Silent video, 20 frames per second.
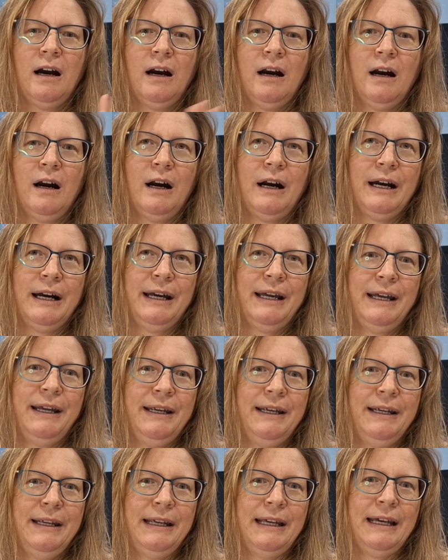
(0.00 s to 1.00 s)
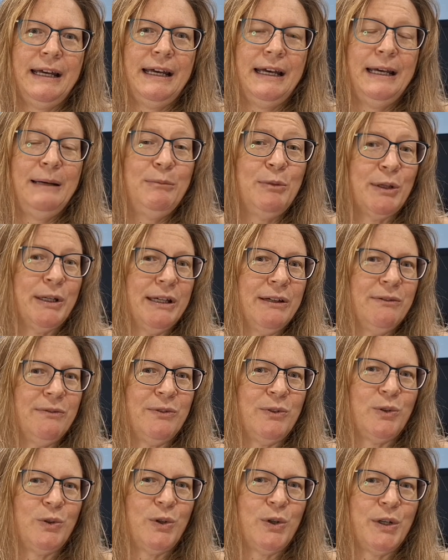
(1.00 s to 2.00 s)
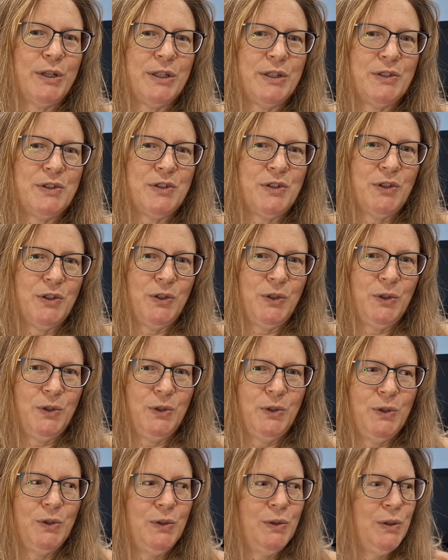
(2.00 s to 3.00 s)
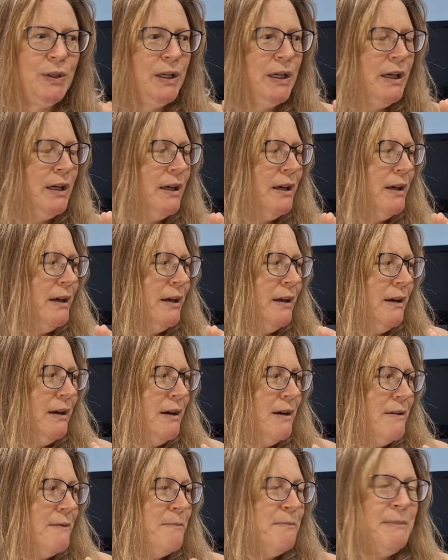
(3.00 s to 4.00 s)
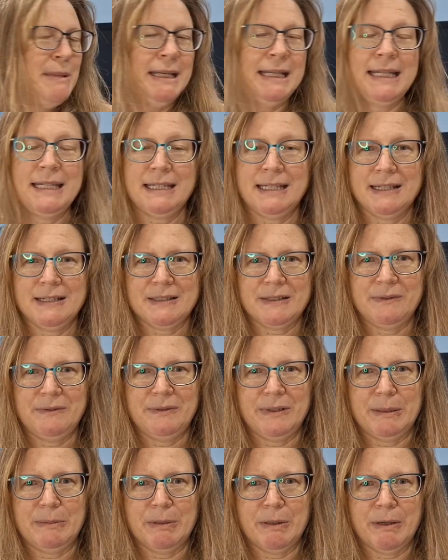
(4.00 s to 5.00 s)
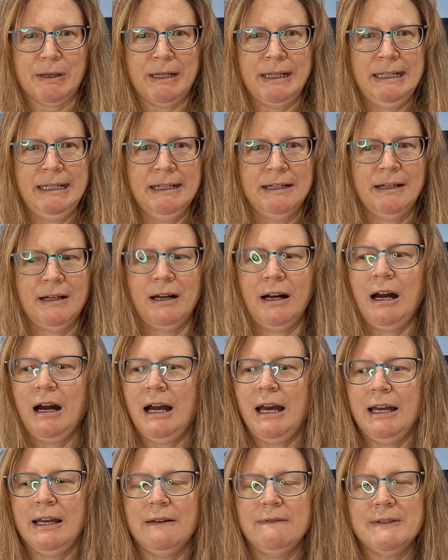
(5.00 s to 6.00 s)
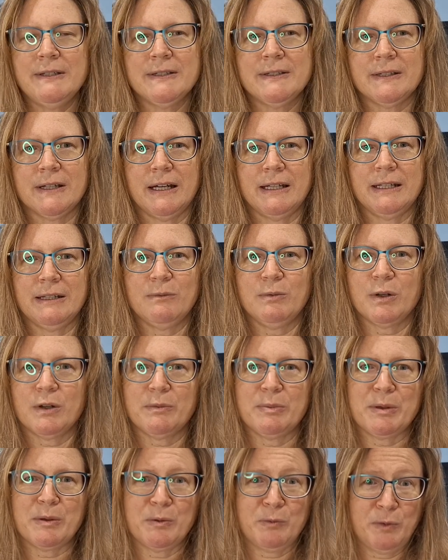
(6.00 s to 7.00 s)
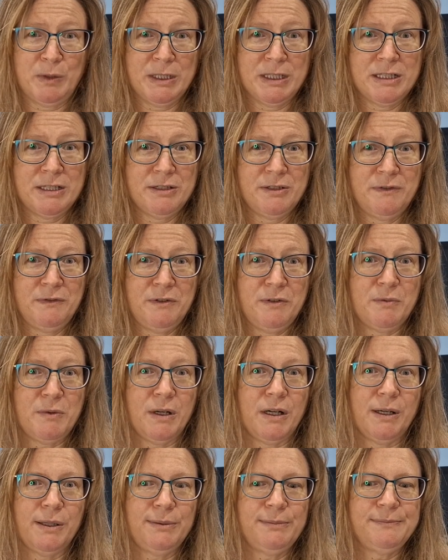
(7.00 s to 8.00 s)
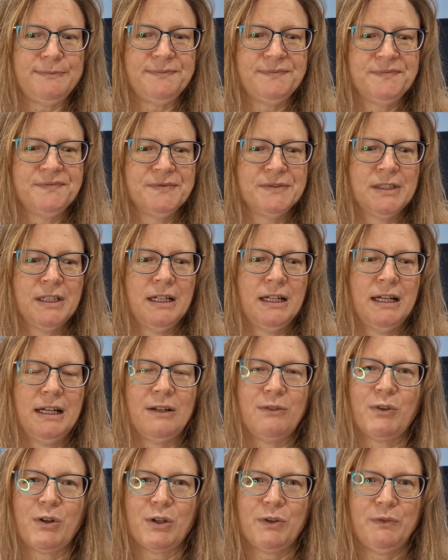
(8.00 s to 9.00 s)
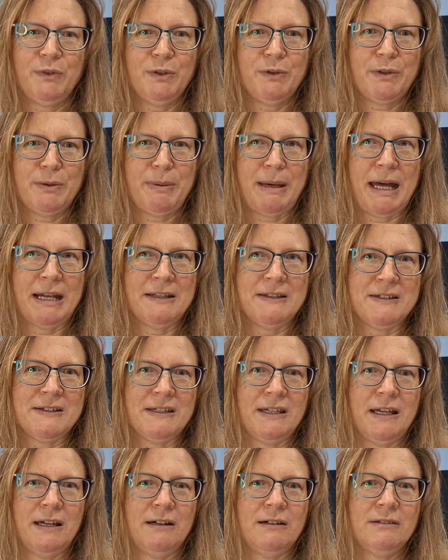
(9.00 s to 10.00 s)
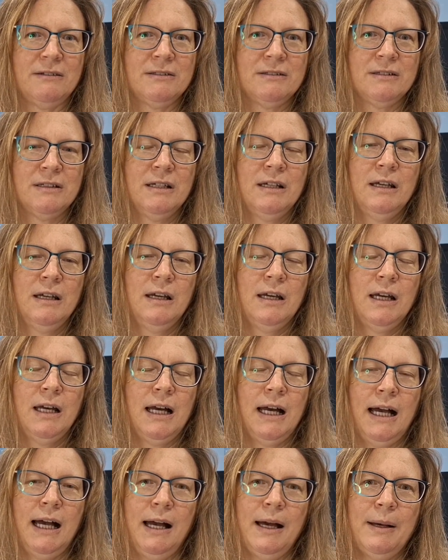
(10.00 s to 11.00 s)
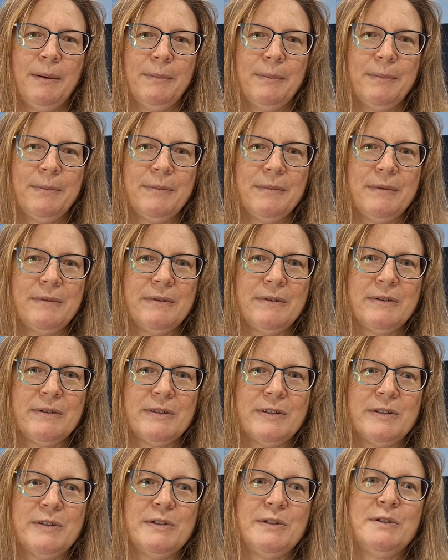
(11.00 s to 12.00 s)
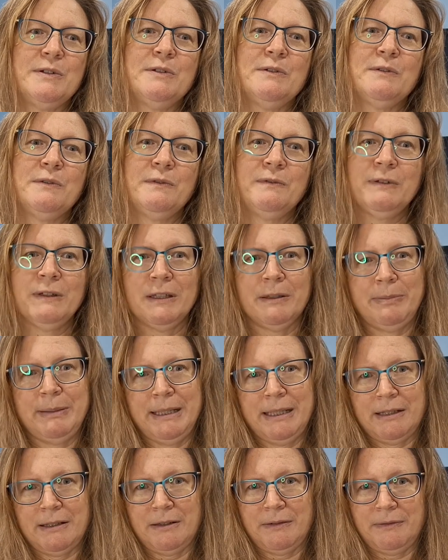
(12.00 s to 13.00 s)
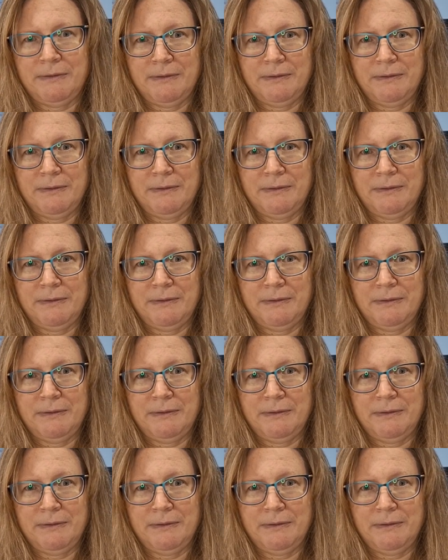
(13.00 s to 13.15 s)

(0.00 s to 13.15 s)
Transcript: I am looking forward to many things in February. I have decided what I've been wanting to do for a while, and I've got a few of the patterns now, to do Filipina